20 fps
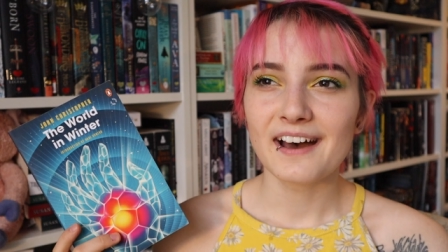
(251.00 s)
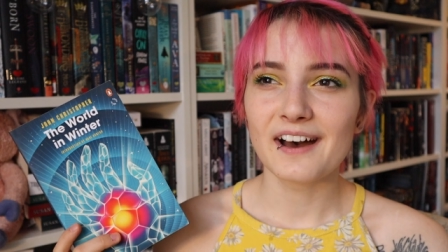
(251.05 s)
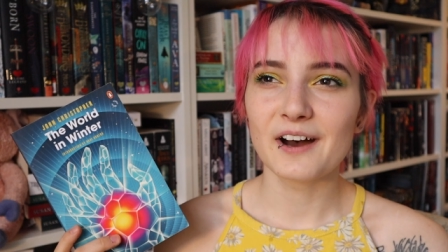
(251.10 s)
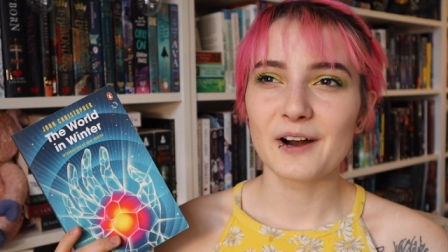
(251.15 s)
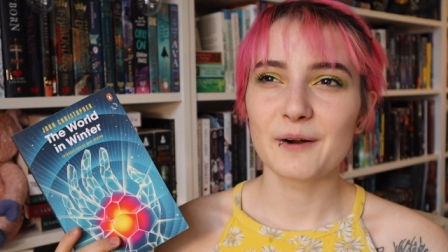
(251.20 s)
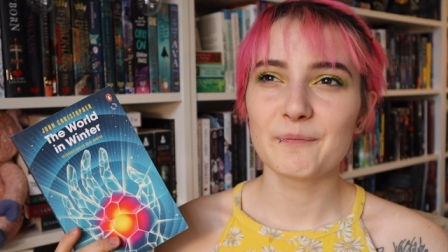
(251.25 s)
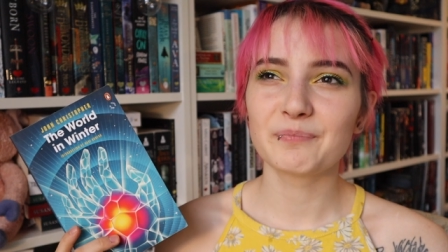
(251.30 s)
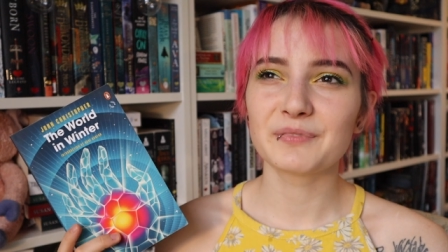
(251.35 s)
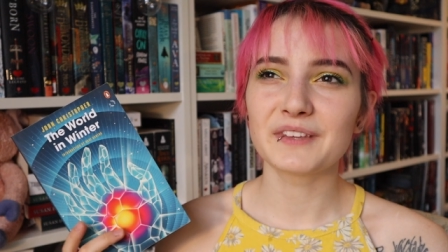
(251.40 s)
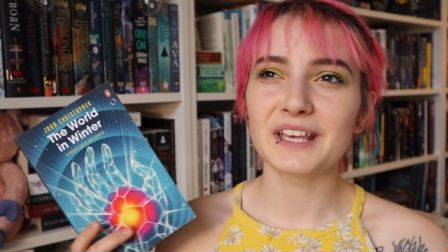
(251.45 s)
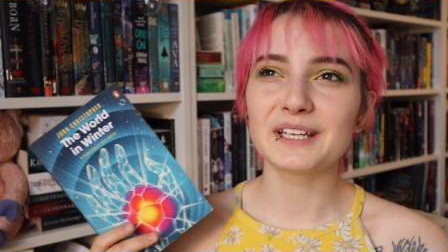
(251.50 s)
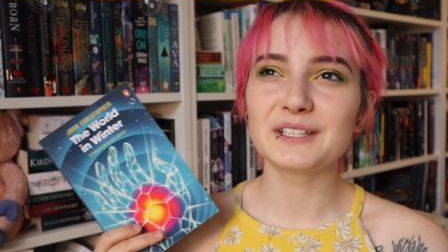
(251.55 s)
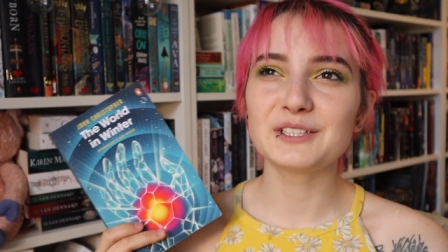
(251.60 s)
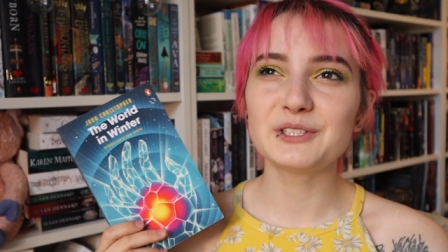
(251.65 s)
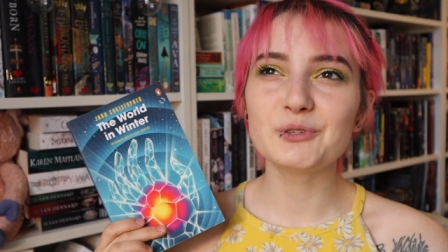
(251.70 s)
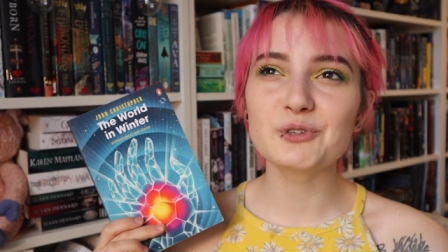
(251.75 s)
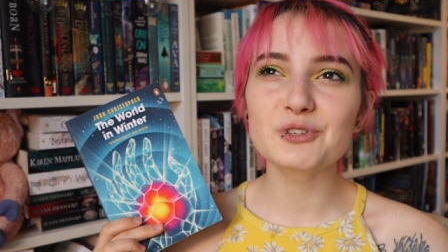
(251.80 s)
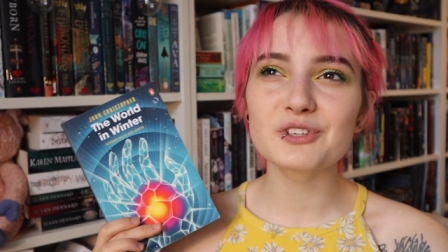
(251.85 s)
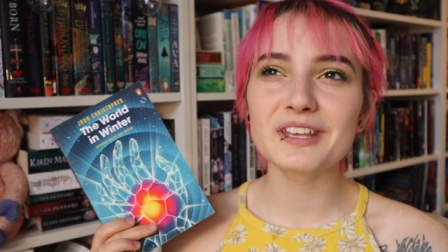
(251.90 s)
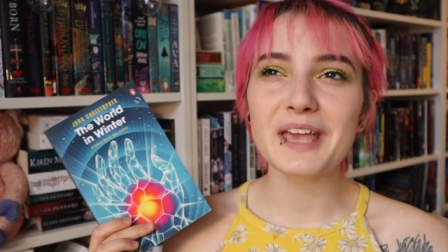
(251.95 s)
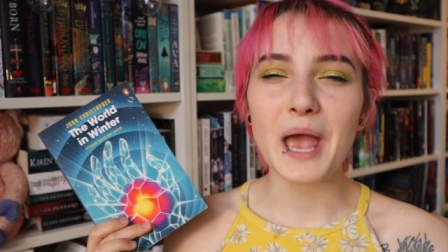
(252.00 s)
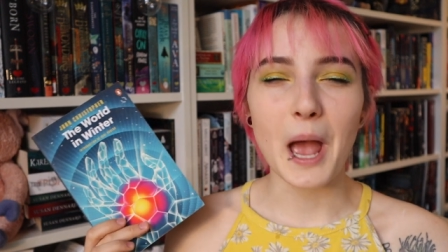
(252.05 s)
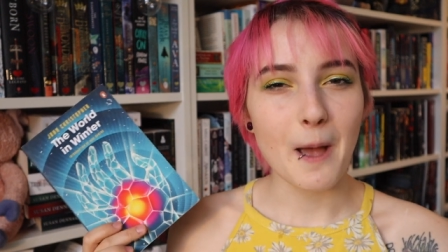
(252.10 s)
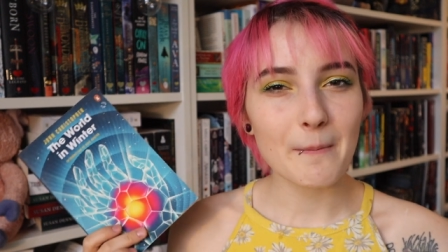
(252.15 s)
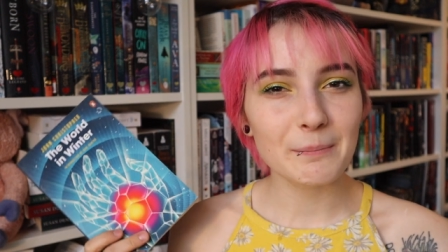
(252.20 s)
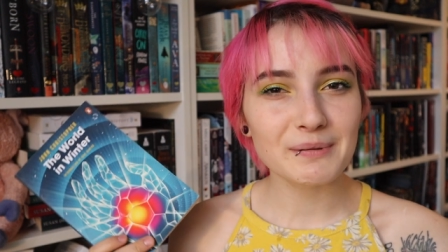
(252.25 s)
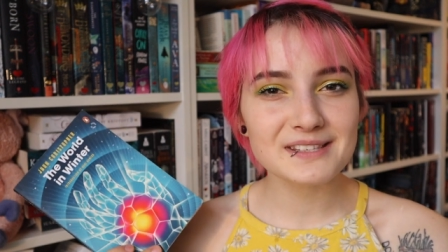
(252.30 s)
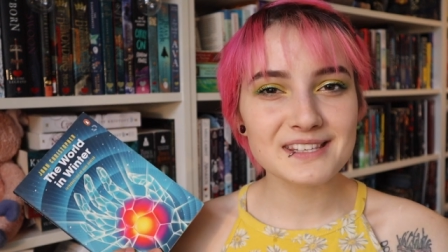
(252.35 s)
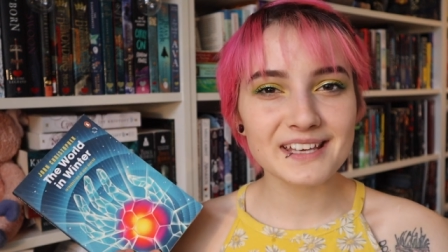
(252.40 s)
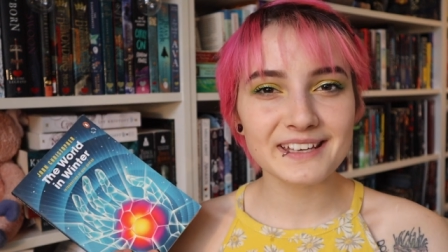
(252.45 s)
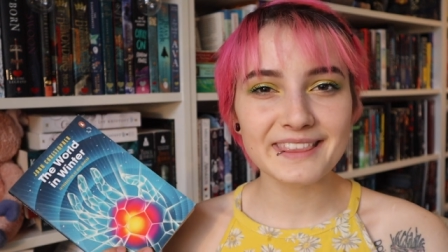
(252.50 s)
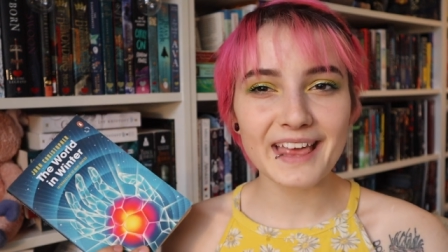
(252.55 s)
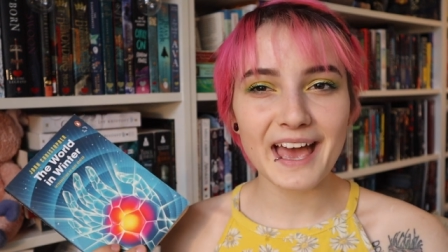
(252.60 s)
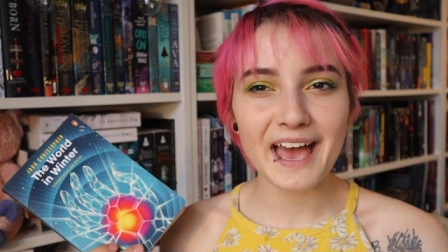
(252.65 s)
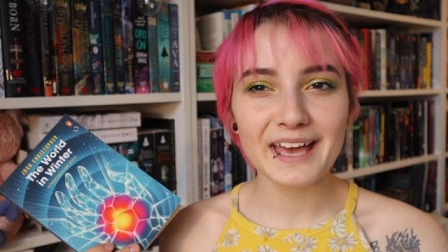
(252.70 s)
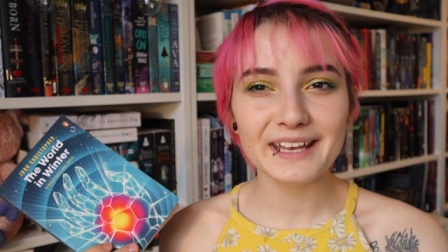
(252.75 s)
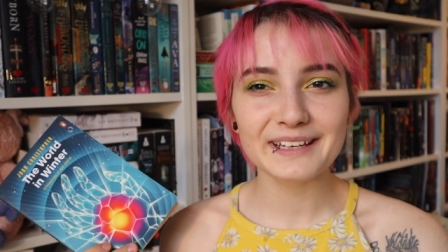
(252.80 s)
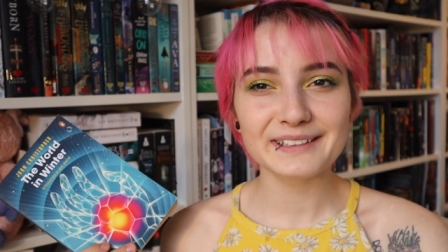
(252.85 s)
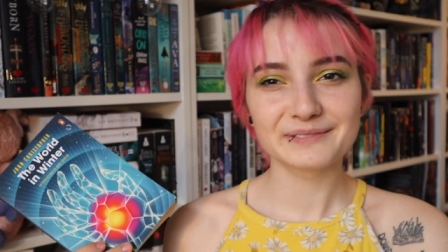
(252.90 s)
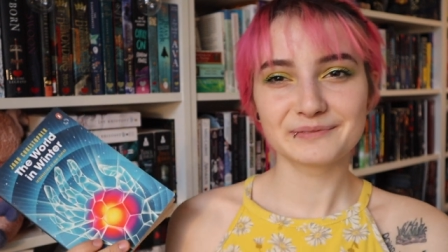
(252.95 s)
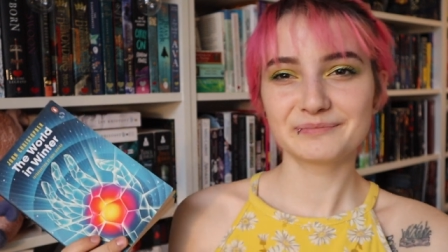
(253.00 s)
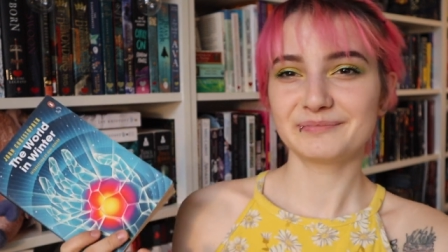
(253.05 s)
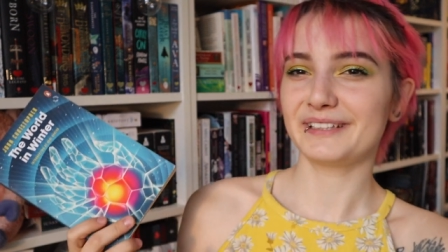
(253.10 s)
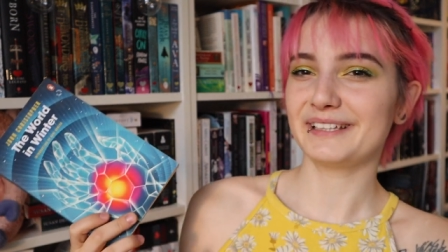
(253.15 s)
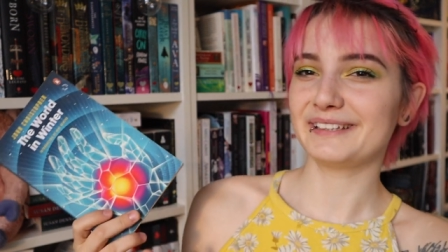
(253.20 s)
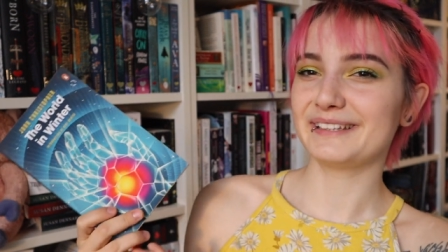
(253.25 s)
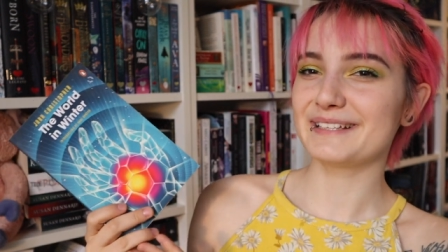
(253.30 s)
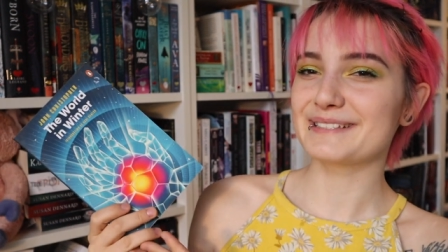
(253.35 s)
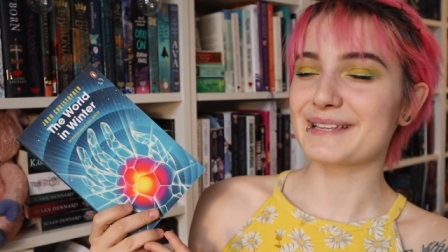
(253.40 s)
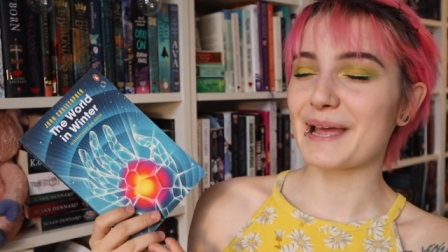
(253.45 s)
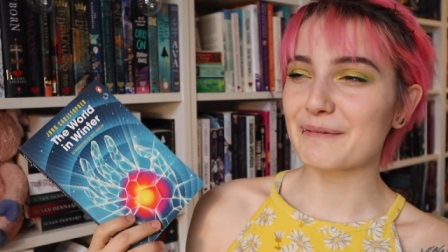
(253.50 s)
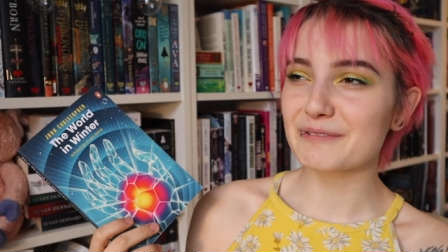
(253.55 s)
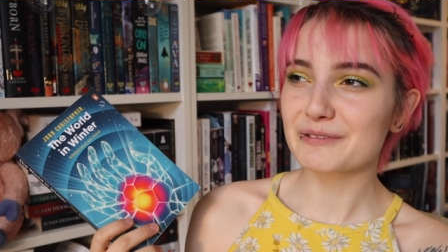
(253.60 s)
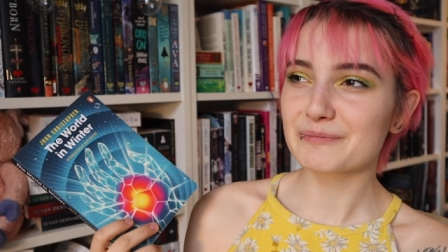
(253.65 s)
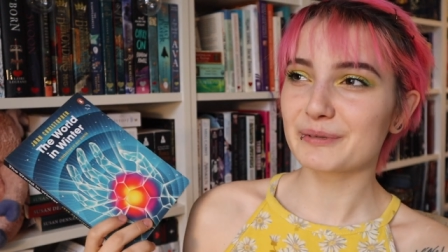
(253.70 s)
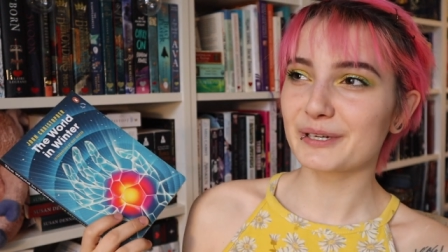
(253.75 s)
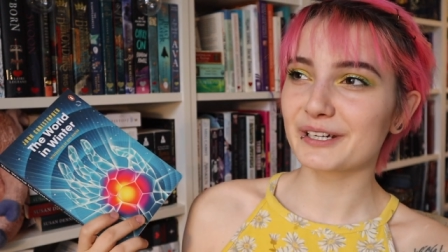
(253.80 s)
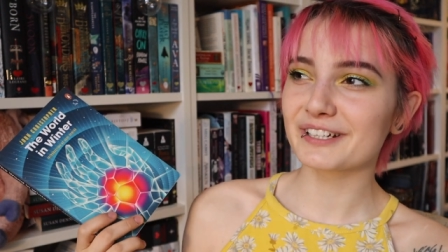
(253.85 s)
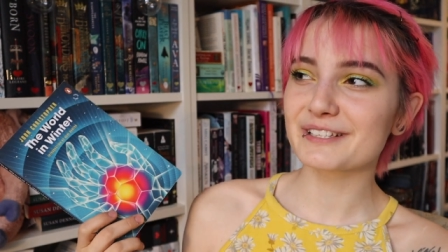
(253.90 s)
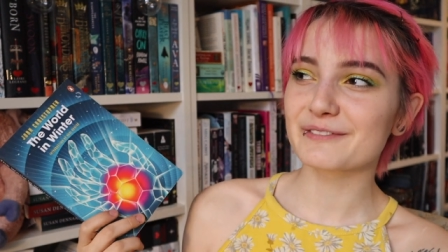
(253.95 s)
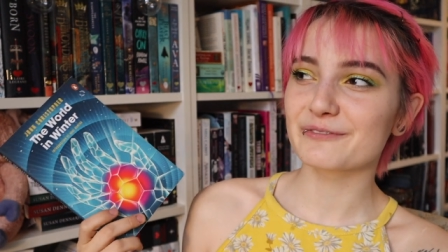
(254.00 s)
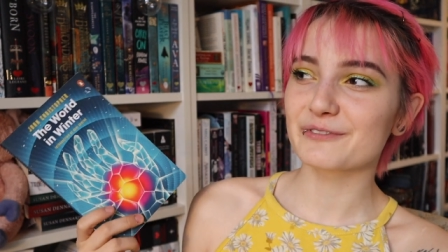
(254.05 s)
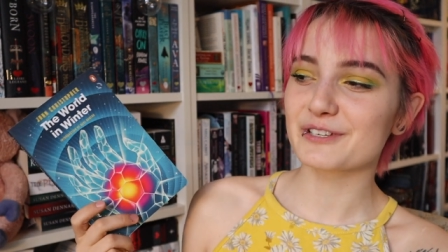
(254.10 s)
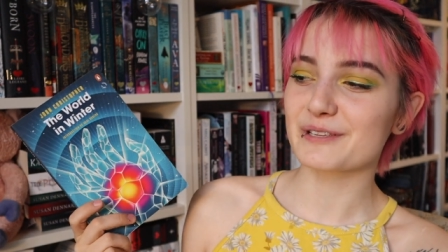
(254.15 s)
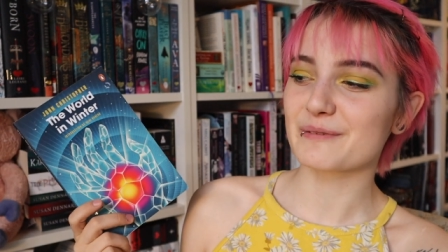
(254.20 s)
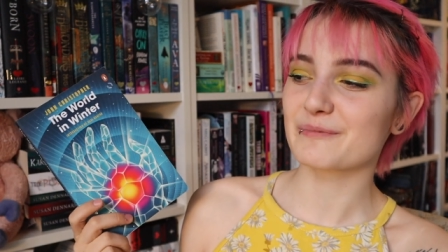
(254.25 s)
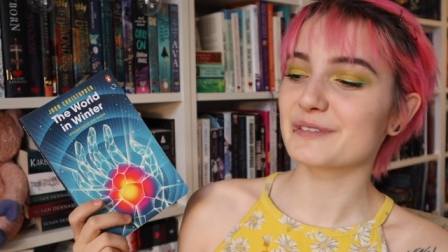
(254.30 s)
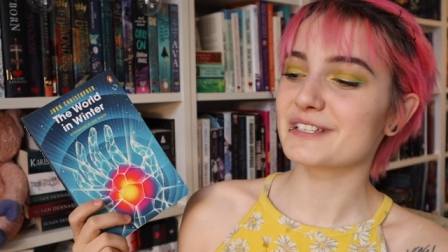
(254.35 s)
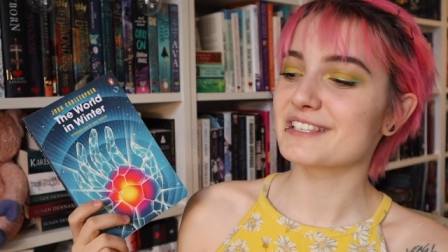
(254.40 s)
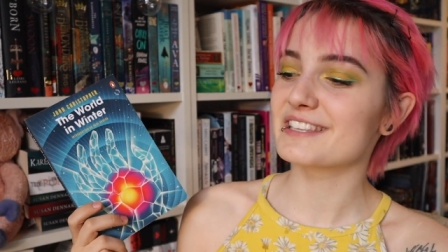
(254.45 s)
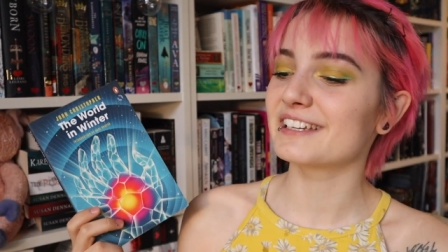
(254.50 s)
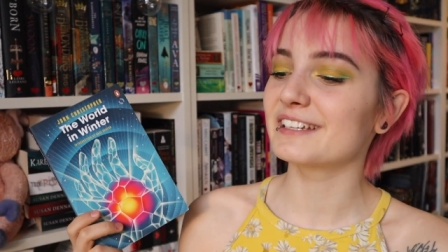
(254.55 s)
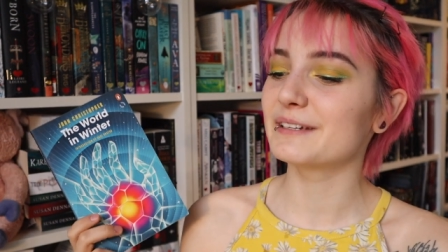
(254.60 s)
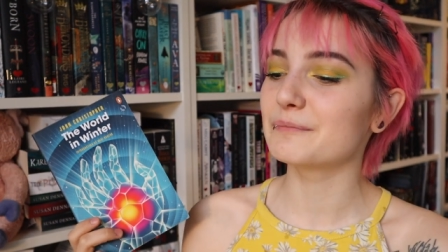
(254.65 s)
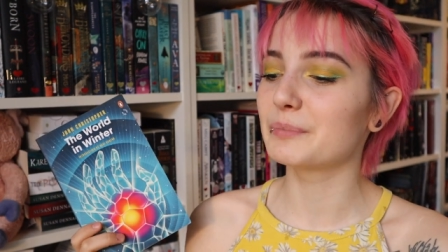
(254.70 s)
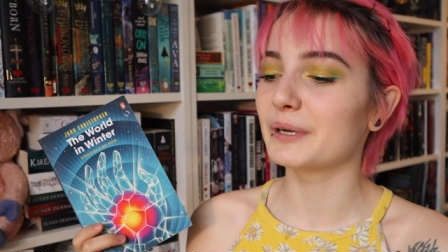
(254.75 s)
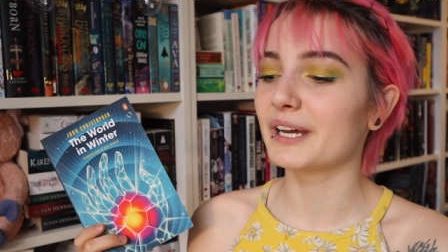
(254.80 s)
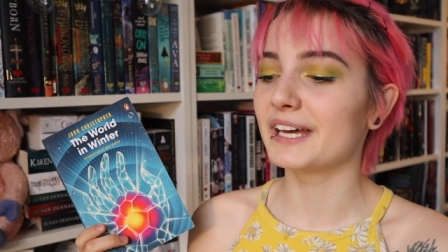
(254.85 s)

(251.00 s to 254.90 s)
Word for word: Um, it usually happens like that in these types of books for some reason,